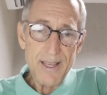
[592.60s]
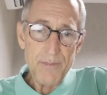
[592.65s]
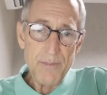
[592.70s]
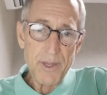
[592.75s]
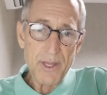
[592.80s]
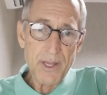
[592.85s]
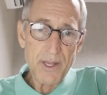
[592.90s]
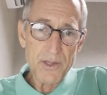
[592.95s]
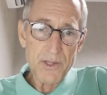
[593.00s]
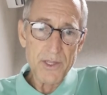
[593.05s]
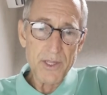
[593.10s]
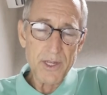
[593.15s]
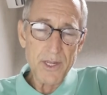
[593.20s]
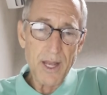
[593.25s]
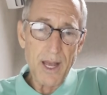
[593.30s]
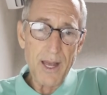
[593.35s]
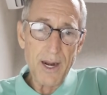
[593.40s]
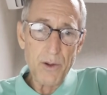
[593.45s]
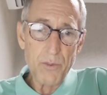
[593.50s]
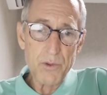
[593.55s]
because the
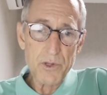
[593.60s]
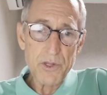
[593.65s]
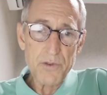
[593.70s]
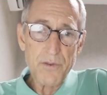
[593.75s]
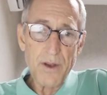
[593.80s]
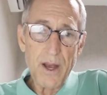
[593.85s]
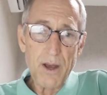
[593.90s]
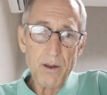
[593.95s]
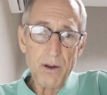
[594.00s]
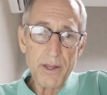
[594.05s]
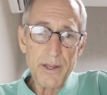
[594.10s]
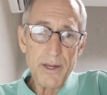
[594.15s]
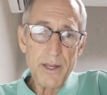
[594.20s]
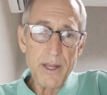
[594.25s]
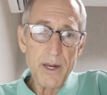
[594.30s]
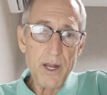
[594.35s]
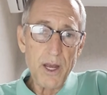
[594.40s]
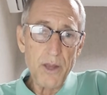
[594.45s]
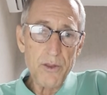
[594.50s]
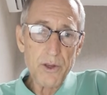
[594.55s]
dollar was falling
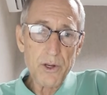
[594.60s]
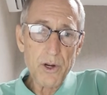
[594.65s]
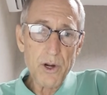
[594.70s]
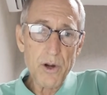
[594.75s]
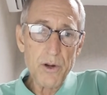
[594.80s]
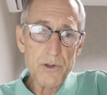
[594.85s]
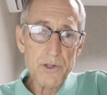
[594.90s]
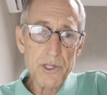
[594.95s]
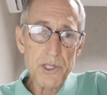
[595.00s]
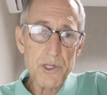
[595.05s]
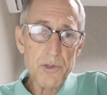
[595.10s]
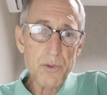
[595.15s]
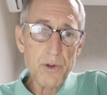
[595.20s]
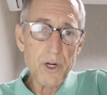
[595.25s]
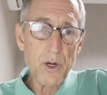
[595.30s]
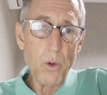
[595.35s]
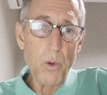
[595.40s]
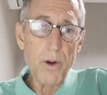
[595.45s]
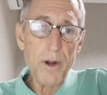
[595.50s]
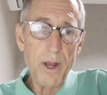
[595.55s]
and other currencies were
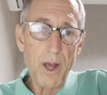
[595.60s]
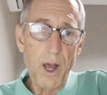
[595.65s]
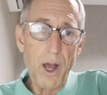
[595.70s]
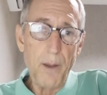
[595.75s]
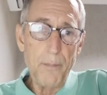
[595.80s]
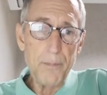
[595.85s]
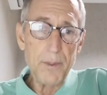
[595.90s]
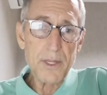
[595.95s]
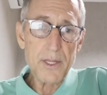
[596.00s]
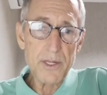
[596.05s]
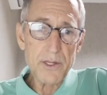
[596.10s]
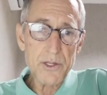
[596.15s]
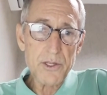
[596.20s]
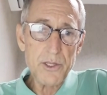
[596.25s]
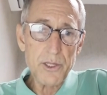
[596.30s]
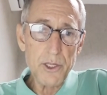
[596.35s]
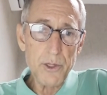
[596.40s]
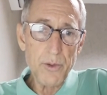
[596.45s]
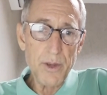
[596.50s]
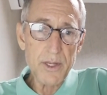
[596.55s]
going up against
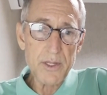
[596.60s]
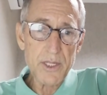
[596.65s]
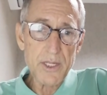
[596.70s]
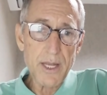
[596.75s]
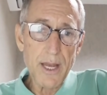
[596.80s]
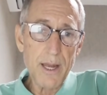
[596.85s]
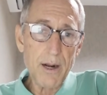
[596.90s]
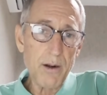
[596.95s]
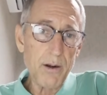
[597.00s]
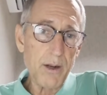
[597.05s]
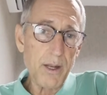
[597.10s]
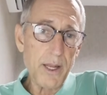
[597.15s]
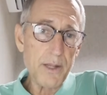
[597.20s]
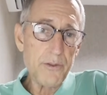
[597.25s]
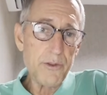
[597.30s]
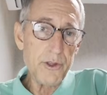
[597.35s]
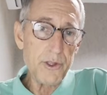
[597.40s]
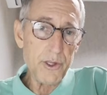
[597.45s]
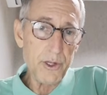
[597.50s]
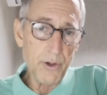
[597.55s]
the US dollar,
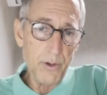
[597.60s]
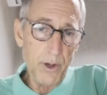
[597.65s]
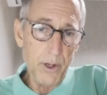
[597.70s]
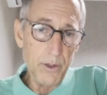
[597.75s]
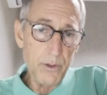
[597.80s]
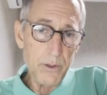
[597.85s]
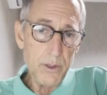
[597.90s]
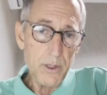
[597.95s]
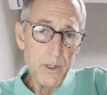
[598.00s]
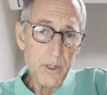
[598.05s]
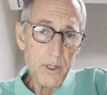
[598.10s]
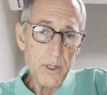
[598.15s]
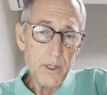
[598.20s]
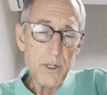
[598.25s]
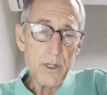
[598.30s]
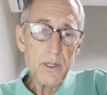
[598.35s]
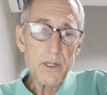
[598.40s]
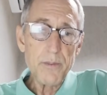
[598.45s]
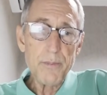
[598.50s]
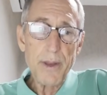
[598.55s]
like the euro,
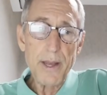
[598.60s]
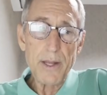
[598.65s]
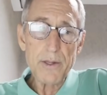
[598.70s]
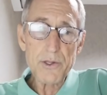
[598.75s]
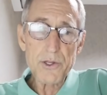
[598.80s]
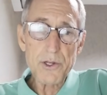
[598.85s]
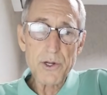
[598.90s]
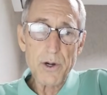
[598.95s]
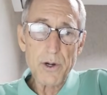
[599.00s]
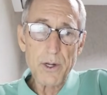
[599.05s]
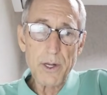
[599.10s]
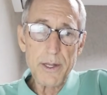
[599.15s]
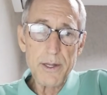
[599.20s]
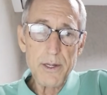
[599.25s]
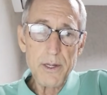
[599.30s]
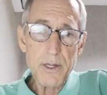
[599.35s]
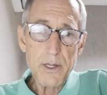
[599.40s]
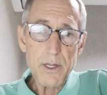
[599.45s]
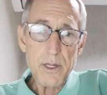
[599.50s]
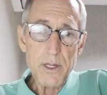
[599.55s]
pound
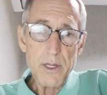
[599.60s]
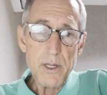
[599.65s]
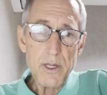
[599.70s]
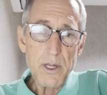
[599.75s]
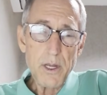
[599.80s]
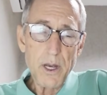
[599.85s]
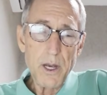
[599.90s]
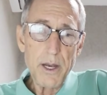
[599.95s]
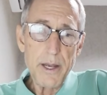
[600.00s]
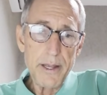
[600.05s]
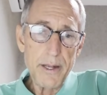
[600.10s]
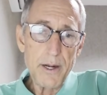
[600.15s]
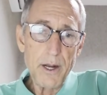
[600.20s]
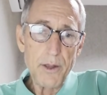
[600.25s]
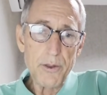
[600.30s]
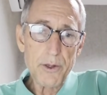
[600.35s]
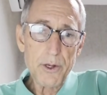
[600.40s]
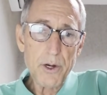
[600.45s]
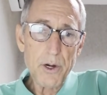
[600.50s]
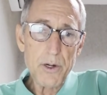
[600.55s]
sterling, and
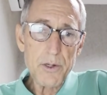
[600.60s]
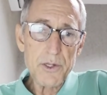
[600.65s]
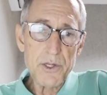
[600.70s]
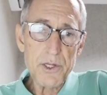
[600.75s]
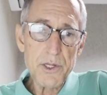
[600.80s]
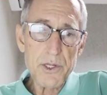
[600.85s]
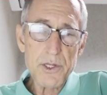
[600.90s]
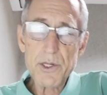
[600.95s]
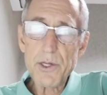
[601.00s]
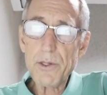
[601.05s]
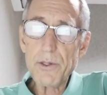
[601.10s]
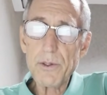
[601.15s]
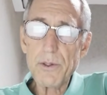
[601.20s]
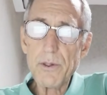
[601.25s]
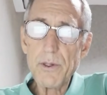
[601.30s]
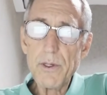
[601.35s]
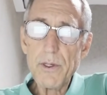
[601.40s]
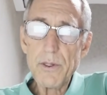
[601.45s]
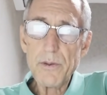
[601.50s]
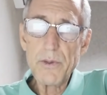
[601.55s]
other currencies
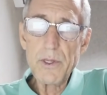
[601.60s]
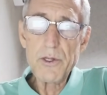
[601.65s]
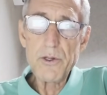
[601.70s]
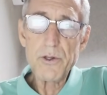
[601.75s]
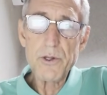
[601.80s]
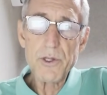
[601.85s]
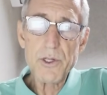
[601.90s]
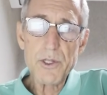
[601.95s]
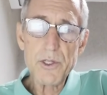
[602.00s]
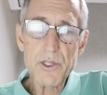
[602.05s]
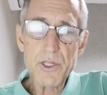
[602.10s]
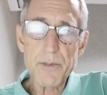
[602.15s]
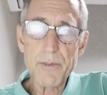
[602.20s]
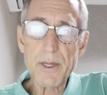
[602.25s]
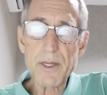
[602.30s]
too. These are just some